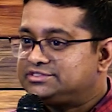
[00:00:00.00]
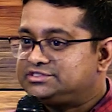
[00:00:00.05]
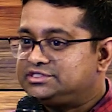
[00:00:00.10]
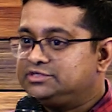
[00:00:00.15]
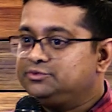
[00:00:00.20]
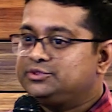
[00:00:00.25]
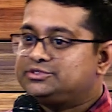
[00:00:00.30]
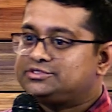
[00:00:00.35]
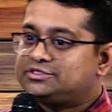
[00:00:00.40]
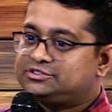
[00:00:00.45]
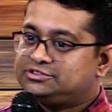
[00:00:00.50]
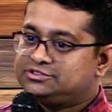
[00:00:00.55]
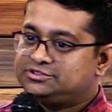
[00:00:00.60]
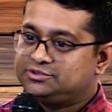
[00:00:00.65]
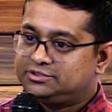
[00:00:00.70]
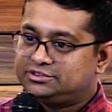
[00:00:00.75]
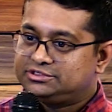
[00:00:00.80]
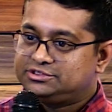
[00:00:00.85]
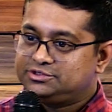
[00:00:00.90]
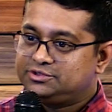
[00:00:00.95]
She was a
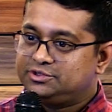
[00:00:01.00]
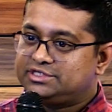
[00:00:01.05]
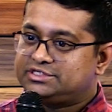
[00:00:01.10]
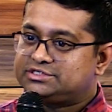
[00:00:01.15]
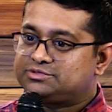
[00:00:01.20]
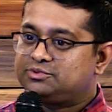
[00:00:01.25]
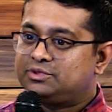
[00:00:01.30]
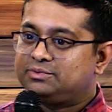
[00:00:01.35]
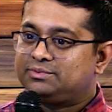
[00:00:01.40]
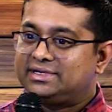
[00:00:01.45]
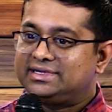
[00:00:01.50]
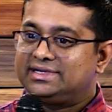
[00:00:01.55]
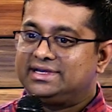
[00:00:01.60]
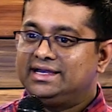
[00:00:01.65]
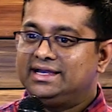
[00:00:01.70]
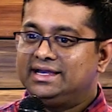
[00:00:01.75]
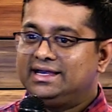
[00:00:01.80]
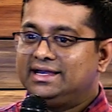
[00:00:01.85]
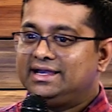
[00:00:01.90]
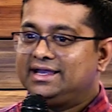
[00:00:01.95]
Jewish woman
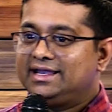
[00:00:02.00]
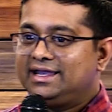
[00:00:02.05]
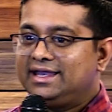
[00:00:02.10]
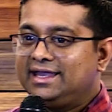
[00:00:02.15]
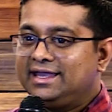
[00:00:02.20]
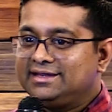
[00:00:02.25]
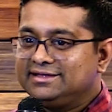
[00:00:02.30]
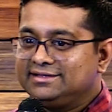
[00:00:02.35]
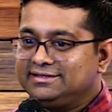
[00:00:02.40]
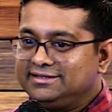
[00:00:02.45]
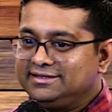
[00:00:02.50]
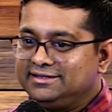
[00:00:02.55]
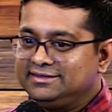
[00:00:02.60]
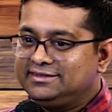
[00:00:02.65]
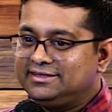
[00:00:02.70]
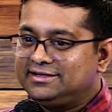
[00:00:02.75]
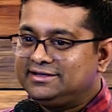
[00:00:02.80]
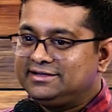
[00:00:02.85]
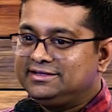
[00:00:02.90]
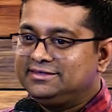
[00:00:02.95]

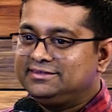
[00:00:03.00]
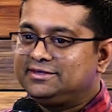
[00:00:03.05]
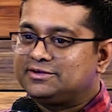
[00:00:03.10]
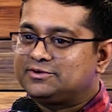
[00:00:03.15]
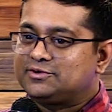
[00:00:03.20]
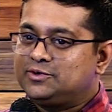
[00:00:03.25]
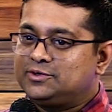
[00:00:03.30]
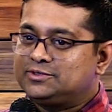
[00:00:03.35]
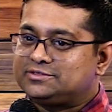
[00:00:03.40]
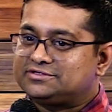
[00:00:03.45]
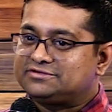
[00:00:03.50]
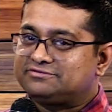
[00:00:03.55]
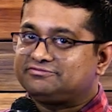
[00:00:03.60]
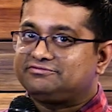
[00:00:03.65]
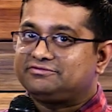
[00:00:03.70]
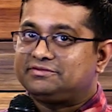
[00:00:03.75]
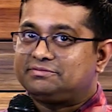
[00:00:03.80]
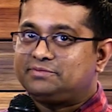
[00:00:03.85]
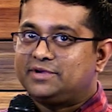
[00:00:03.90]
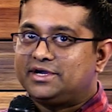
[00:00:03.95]
in the court
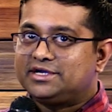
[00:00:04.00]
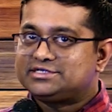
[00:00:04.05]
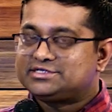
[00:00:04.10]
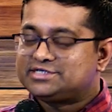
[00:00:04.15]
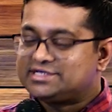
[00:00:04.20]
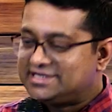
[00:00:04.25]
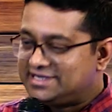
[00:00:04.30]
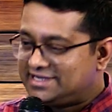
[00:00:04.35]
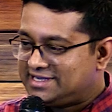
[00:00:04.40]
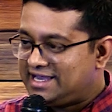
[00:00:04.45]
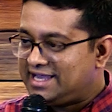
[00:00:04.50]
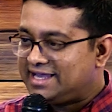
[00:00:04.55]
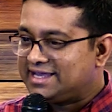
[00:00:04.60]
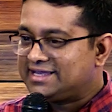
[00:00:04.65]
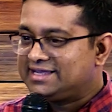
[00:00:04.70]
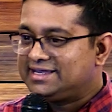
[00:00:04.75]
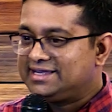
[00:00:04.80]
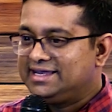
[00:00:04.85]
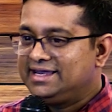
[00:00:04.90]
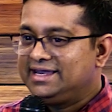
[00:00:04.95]
of the Persian
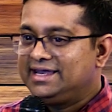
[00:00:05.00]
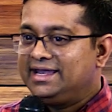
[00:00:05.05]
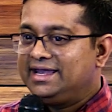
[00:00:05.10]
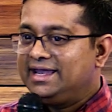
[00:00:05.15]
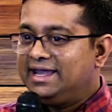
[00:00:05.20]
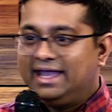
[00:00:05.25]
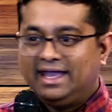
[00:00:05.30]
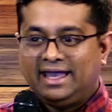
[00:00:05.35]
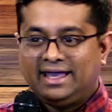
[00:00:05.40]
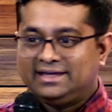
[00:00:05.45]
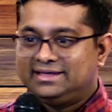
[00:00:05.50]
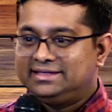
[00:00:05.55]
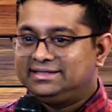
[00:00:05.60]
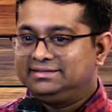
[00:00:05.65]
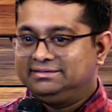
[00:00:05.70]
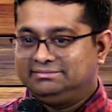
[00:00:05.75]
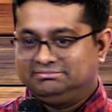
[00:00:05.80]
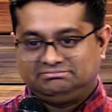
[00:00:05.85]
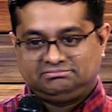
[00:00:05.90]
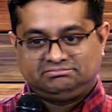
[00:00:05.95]
king, and
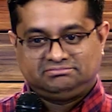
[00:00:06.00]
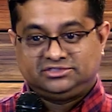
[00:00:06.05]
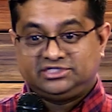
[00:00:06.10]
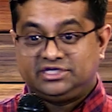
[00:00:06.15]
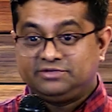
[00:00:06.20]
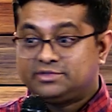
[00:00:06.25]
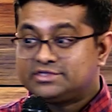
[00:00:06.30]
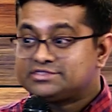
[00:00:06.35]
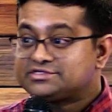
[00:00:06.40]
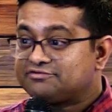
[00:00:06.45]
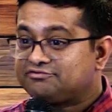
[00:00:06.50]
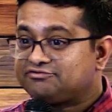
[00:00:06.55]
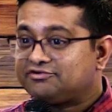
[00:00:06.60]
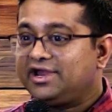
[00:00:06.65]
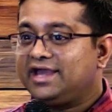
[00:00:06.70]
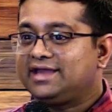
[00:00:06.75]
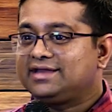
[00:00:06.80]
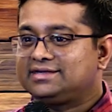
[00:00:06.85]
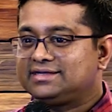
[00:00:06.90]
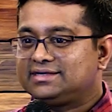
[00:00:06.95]
she was
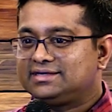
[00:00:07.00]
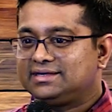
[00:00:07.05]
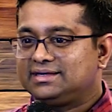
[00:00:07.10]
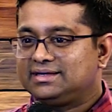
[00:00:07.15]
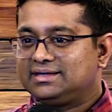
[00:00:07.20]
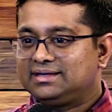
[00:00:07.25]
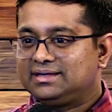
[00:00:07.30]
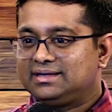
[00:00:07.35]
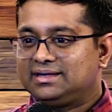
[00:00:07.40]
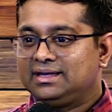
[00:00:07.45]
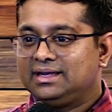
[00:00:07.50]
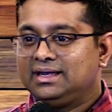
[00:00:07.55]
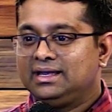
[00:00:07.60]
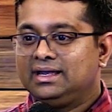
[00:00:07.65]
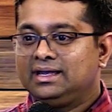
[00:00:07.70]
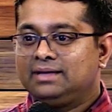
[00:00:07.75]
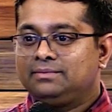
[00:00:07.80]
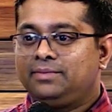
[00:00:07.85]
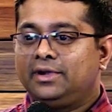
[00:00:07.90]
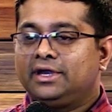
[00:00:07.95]
afraid.
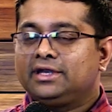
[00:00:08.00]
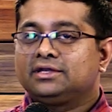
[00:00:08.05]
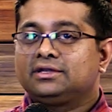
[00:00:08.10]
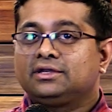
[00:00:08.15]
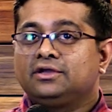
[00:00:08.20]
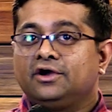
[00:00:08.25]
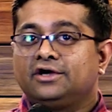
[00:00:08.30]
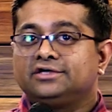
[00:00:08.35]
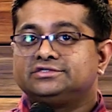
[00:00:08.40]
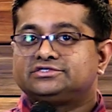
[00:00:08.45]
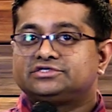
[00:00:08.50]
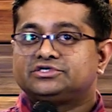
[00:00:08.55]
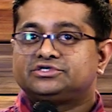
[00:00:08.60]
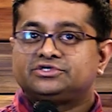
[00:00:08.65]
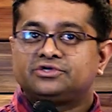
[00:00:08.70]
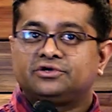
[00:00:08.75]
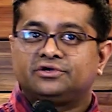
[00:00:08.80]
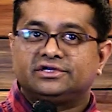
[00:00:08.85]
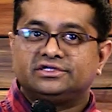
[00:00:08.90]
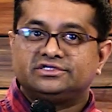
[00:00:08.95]
But God's
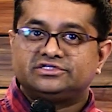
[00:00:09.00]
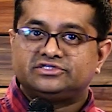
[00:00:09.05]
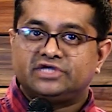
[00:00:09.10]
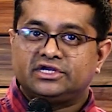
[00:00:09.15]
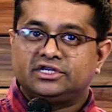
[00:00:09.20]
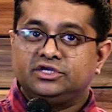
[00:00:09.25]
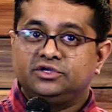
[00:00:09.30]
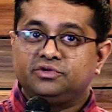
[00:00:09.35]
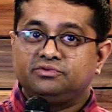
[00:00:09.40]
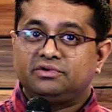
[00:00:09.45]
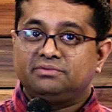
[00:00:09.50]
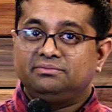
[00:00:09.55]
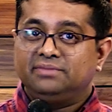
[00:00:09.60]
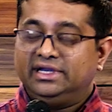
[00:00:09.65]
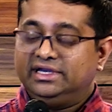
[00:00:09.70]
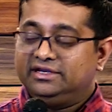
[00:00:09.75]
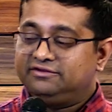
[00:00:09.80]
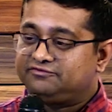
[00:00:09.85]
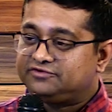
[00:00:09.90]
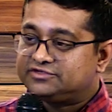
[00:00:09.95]
assurance that you were
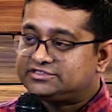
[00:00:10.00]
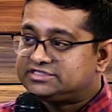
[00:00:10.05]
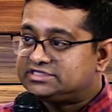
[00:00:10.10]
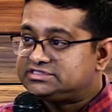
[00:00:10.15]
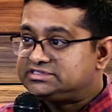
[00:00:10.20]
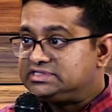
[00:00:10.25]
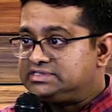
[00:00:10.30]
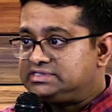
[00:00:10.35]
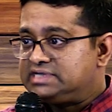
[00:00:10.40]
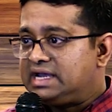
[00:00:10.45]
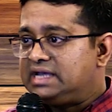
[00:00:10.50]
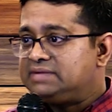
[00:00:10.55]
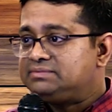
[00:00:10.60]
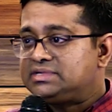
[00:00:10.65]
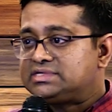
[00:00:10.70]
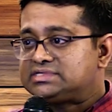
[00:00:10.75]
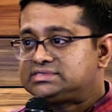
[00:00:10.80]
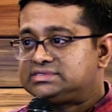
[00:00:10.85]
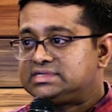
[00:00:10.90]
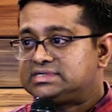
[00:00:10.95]
made for such a time
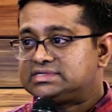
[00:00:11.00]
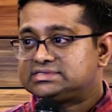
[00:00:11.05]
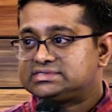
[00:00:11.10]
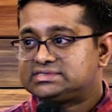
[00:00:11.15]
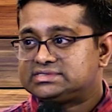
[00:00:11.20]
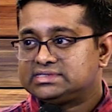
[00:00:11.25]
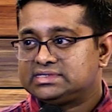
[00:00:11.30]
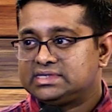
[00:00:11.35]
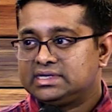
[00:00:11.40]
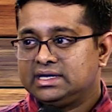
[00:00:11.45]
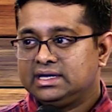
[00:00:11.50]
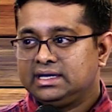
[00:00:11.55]
as this.